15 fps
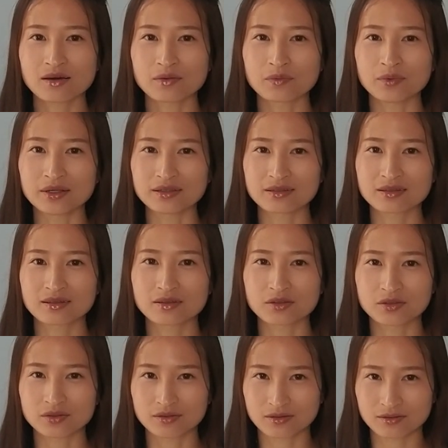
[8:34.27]
with
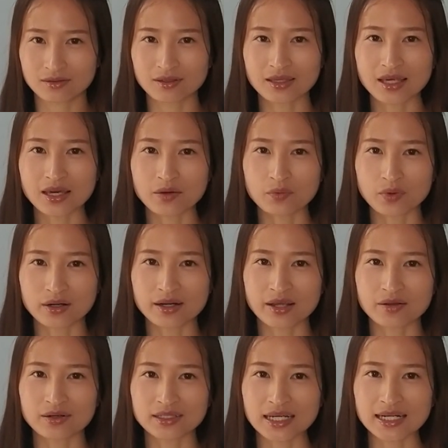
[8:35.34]
the keyword in
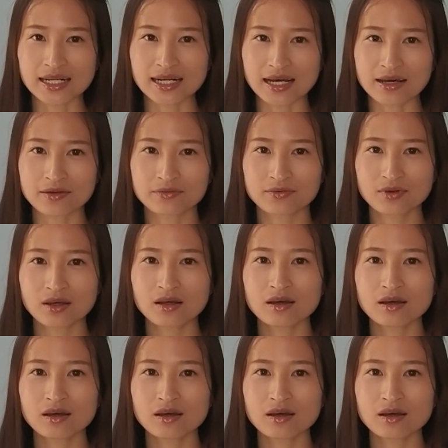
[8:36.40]
your daily life.